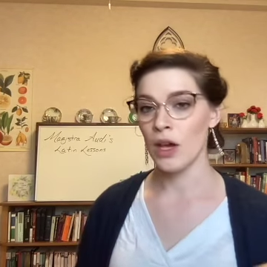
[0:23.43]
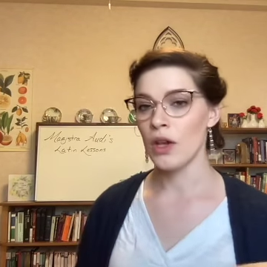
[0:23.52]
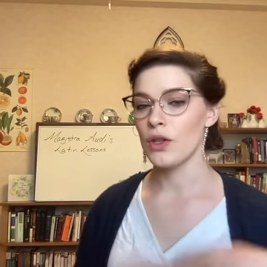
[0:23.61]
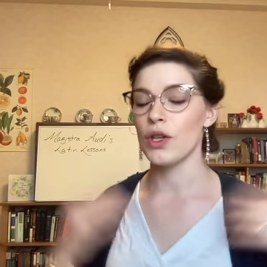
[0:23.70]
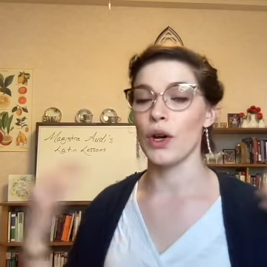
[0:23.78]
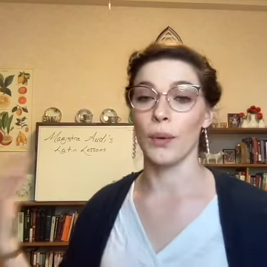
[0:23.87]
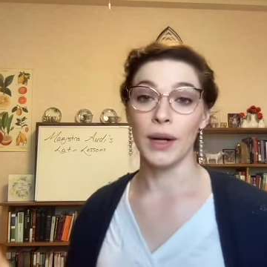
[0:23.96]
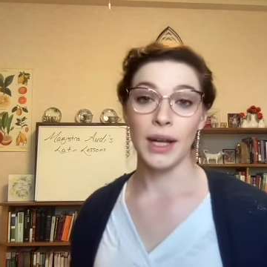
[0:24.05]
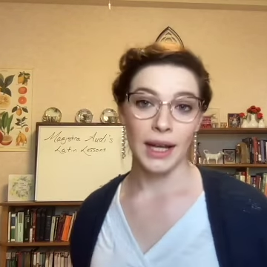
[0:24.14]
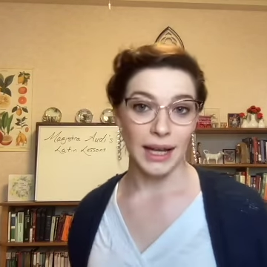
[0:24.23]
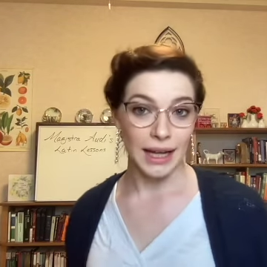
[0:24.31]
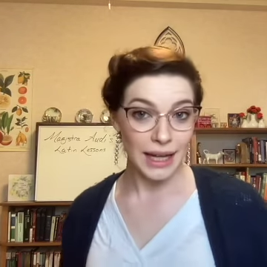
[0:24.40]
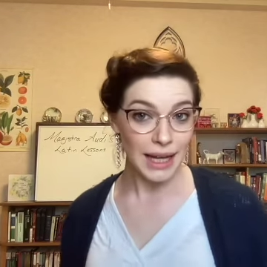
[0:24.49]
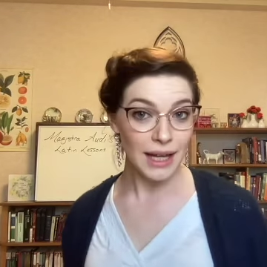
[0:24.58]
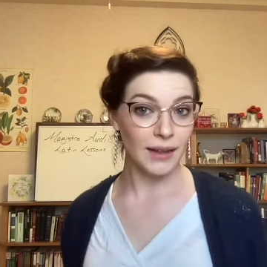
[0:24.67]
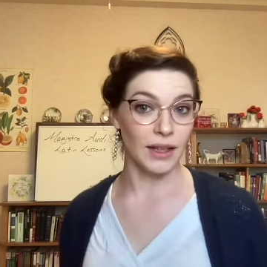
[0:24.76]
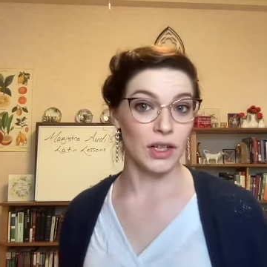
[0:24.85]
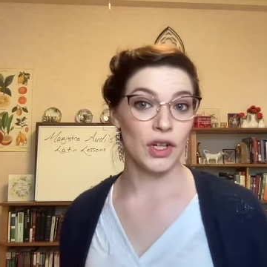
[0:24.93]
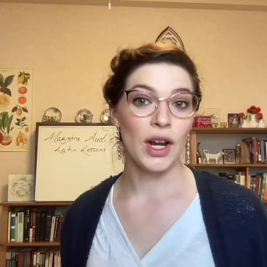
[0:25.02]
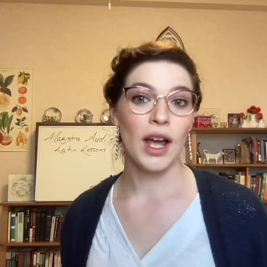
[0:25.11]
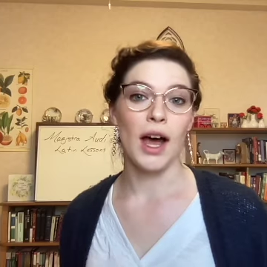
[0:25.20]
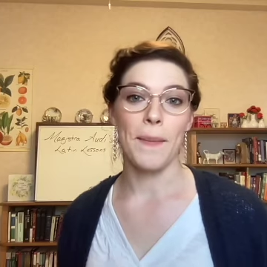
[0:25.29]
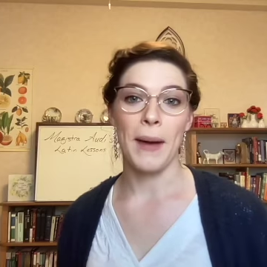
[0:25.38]
So, in English,
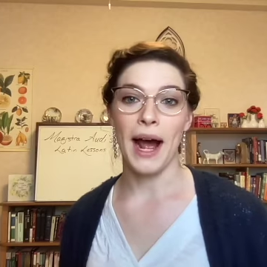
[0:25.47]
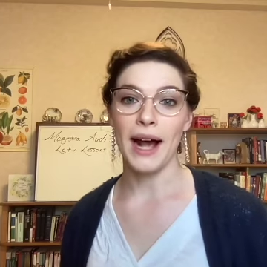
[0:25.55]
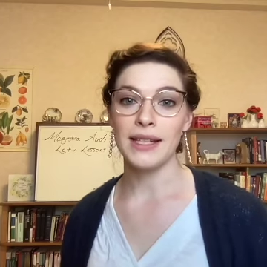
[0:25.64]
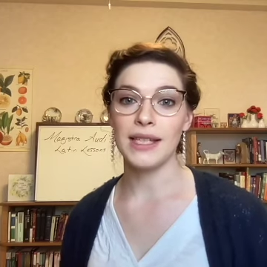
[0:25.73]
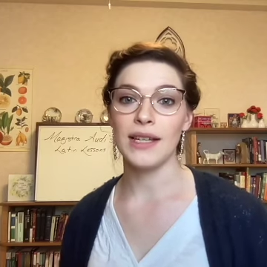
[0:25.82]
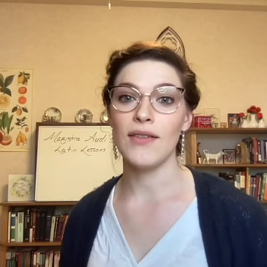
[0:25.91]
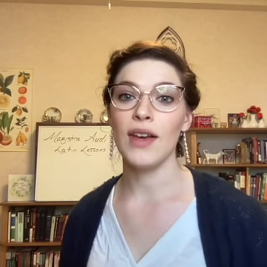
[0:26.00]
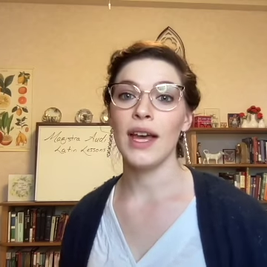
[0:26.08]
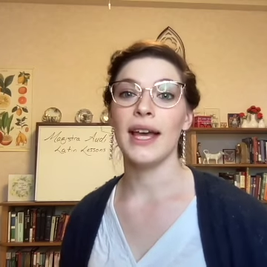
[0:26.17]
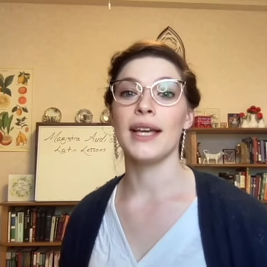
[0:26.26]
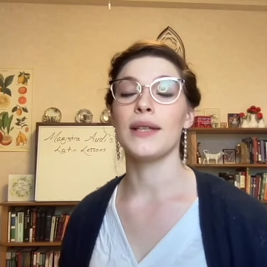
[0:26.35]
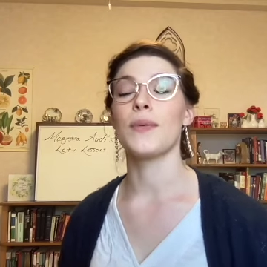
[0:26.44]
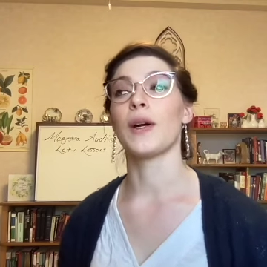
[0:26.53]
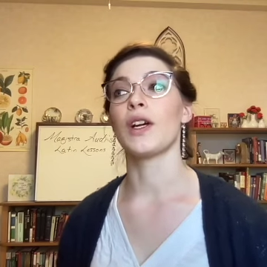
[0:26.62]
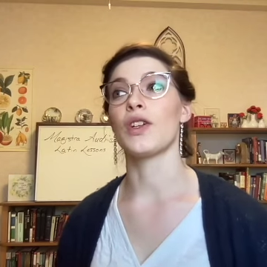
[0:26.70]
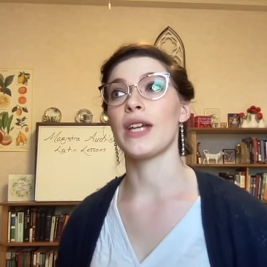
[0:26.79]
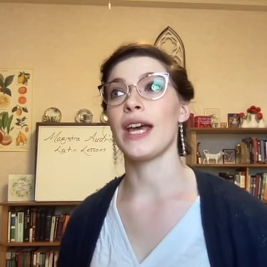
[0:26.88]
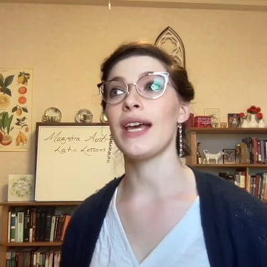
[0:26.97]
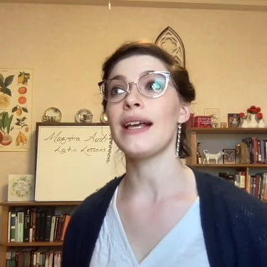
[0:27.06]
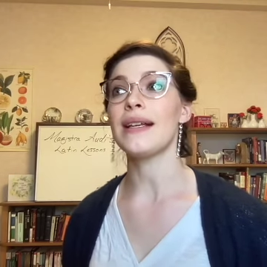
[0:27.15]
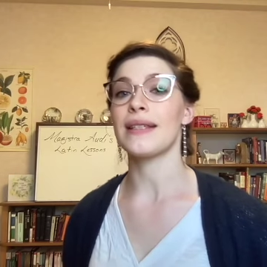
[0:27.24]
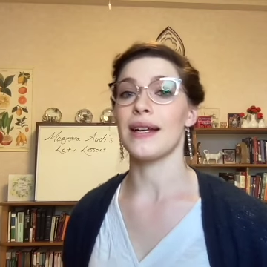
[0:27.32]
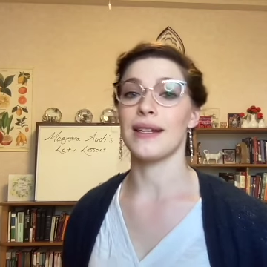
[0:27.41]
a passive is where you're taking
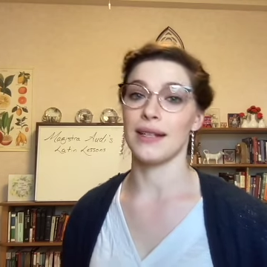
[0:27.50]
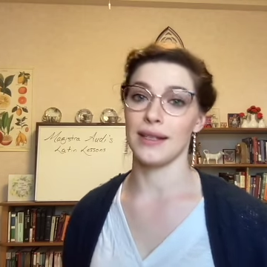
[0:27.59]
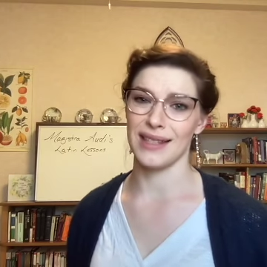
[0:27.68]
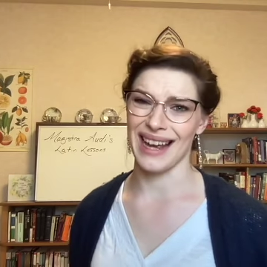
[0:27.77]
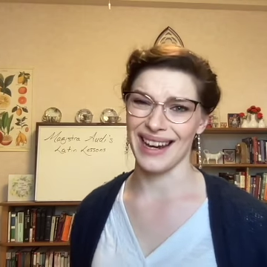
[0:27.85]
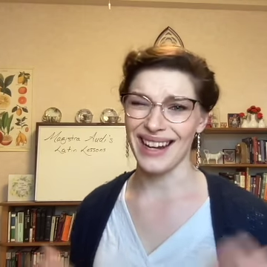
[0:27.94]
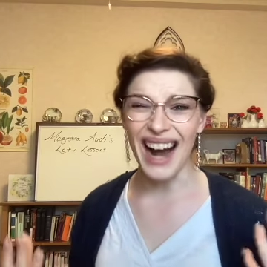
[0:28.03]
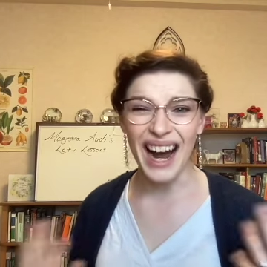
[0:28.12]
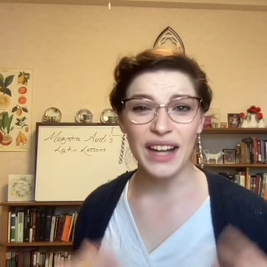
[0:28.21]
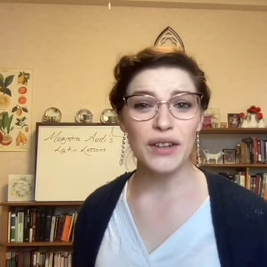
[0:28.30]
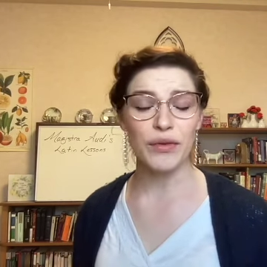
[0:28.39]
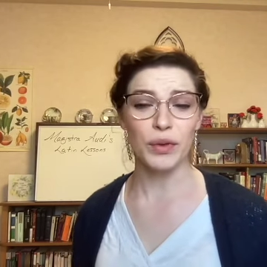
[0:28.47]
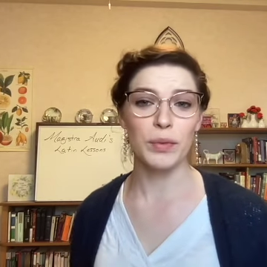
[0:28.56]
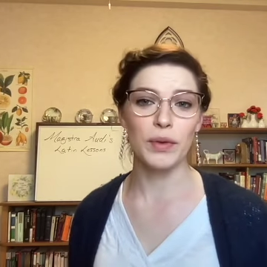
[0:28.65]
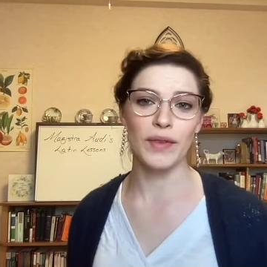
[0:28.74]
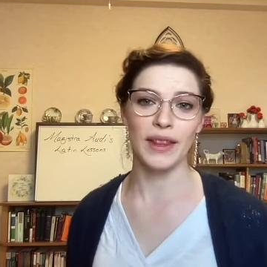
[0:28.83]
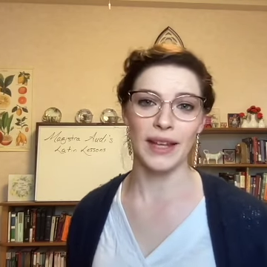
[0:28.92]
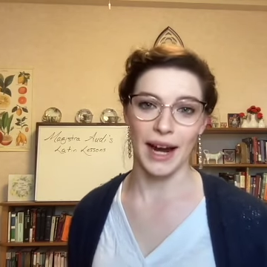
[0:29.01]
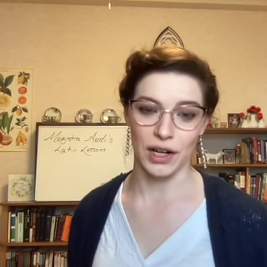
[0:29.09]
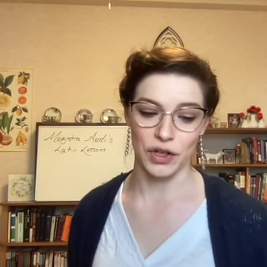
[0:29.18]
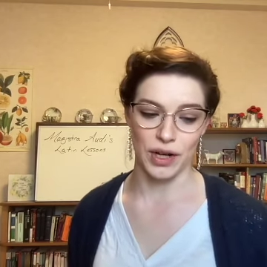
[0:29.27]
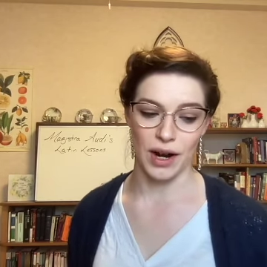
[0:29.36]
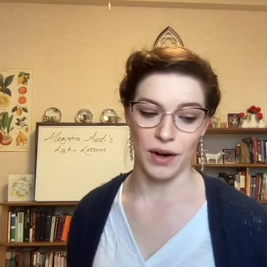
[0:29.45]
a sentence and kind of removing the
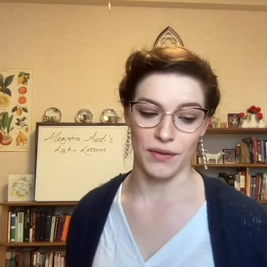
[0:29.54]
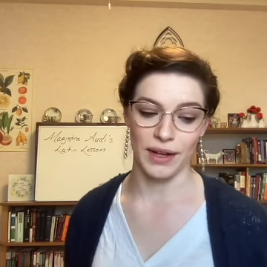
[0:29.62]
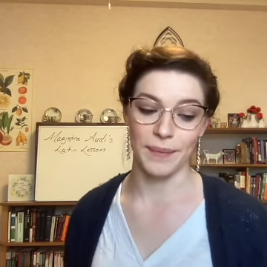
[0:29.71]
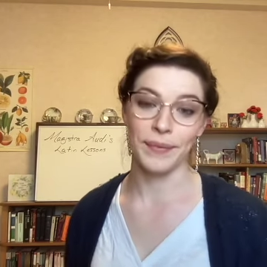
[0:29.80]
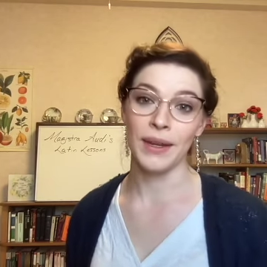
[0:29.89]
action out of it.